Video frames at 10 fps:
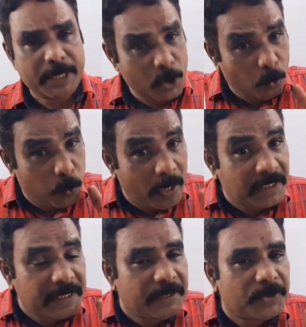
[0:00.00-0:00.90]
Now,
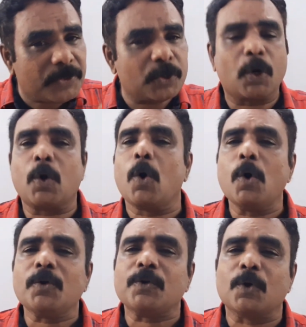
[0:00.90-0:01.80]
what is the
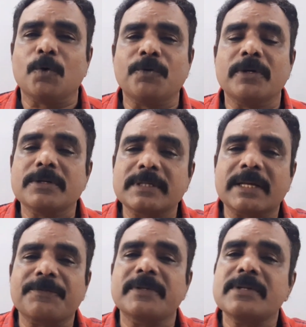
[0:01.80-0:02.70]
cause of
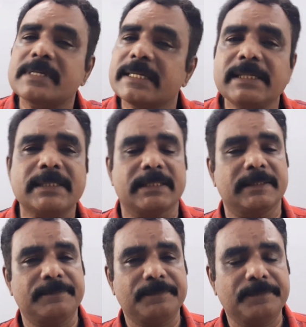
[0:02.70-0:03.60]
surface tension?
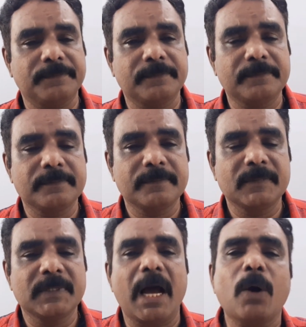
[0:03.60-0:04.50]

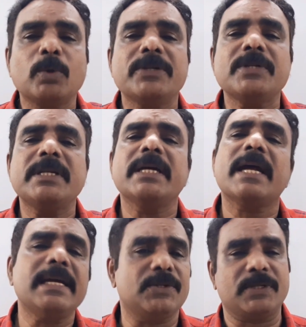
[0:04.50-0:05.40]
How does it
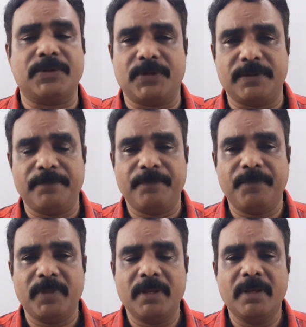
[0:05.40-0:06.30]
arise?
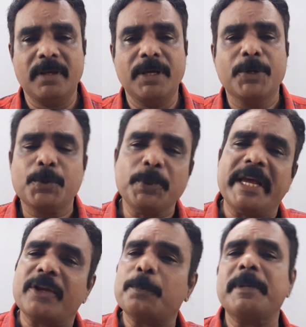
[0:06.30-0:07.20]
To
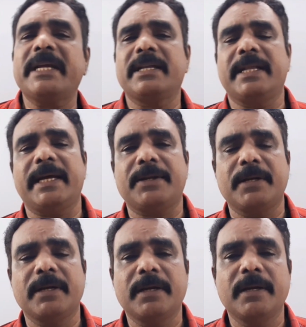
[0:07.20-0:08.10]
explain that,
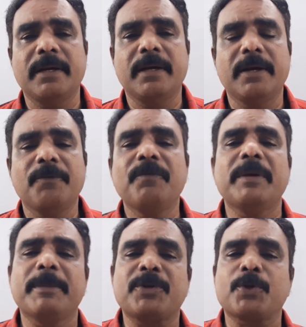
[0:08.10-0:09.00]
we
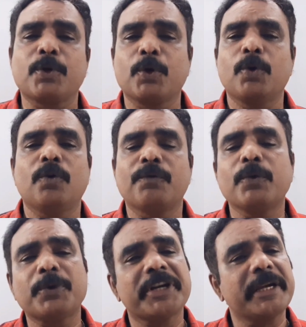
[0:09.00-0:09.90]
must know
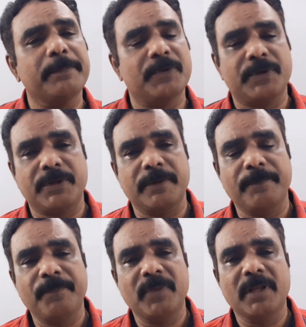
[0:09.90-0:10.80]
few terms
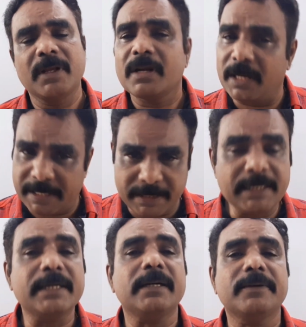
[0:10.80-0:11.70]

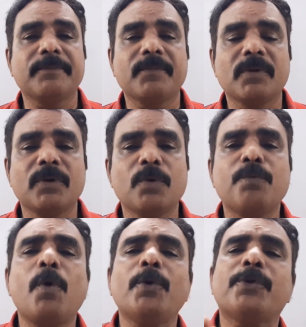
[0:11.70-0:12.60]
like
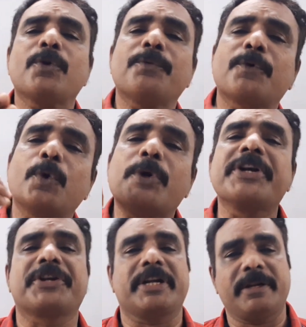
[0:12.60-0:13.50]
force of
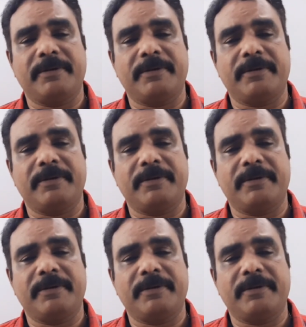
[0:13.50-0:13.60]
cohesion.